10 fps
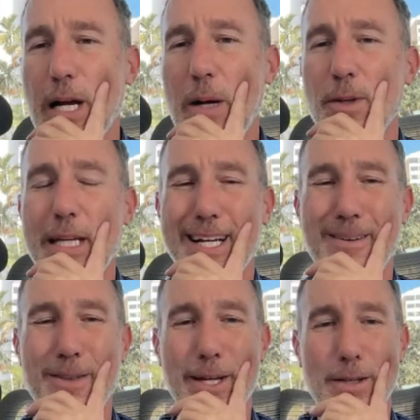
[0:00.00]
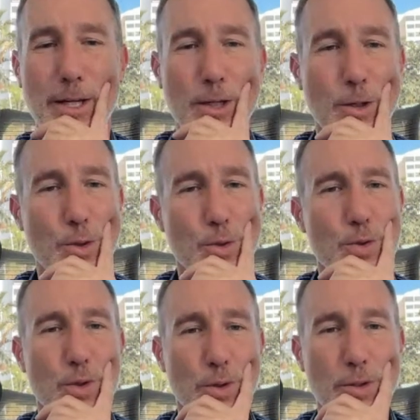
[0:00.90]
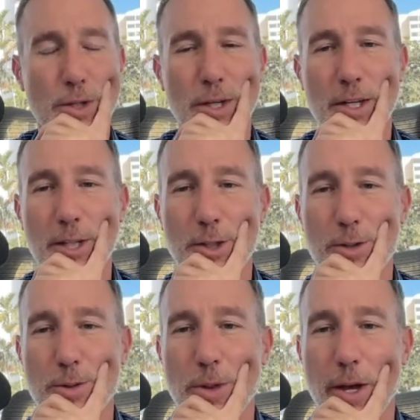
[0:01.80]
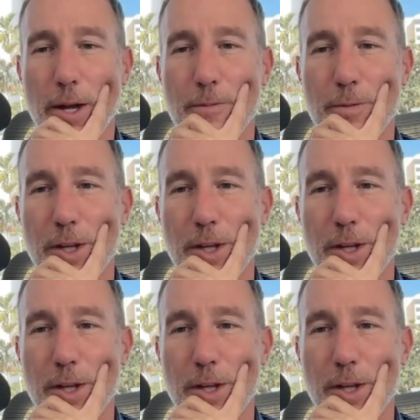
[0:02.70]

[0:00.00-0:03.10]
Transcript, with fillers: how would they come to that, that conclusion and to do that?